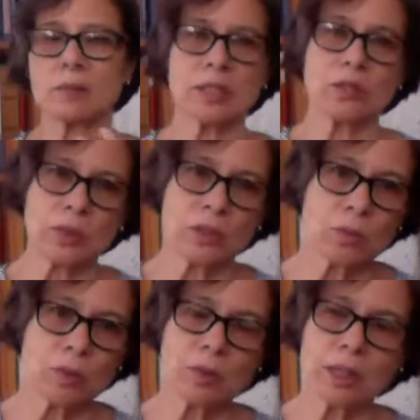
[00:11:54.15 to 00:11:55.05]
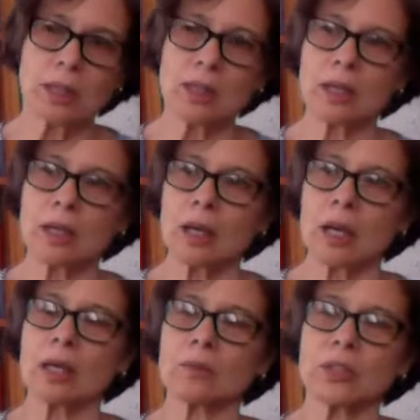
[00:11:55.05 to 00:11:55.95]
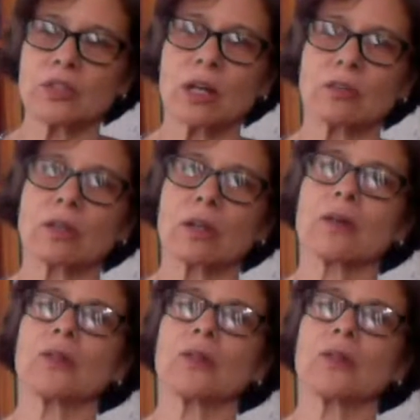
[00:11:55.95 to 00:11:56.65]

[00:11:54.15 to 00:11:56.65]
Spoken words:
as a mixed race woman and reach out to